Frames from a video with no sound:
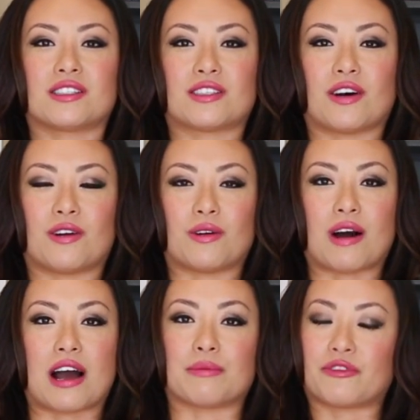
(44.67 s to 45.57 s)

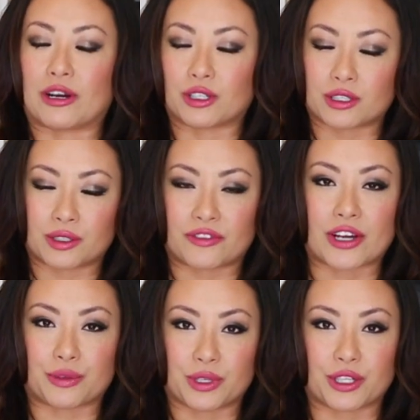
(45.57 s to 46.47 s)
So
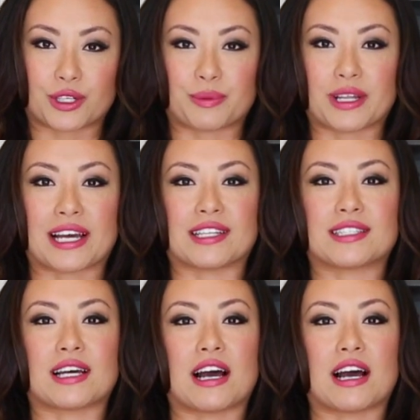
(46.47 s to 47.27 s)
find a really good place.